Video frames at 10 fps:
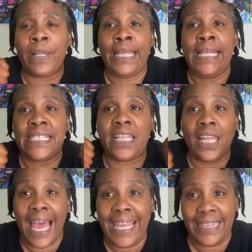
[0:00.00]
Please
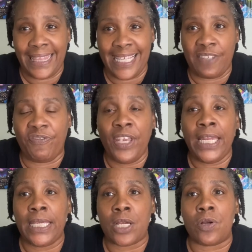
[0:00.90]
like this
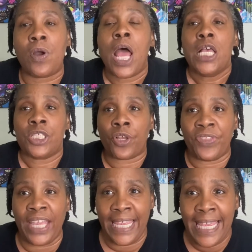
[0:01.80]
video so
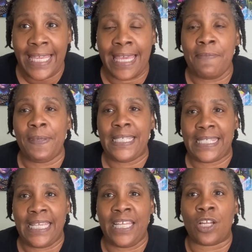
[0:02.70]
that it can be
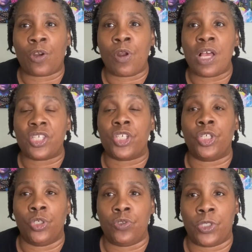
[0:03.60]
seen across the
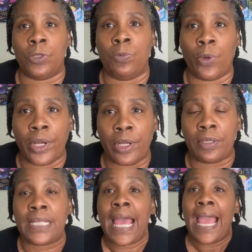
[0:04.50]
YouTube
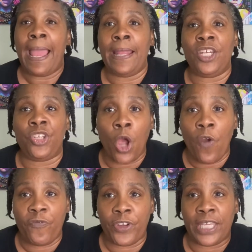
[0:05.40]
world. And
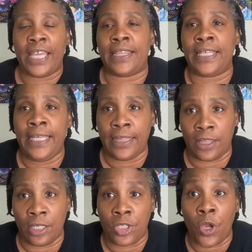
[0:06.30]
don't forget to hit
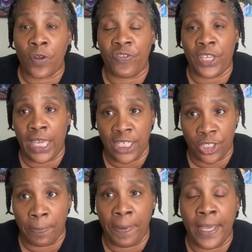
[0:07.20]
the
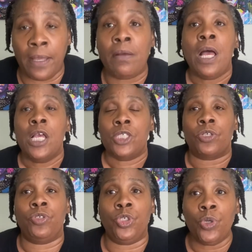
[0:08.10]
notification bell
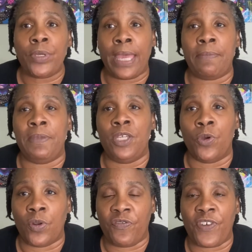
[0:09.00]
so you can be
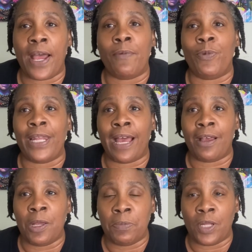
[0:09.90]
notified when
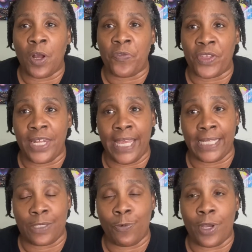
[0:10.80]
I upload the
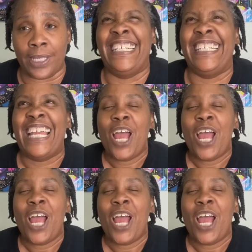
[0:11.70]
next one.